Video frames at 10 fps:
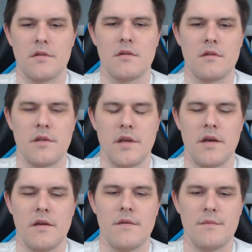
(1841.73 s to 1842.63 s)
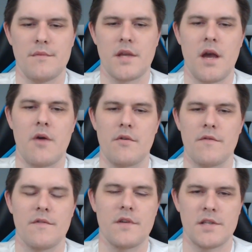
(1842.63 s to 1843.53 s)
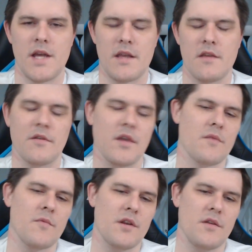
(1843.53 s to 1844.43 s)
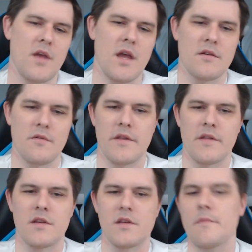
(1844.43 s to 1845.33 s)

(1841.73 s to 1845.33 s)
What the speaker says: the counter attack he'll get when you can't do anything to him.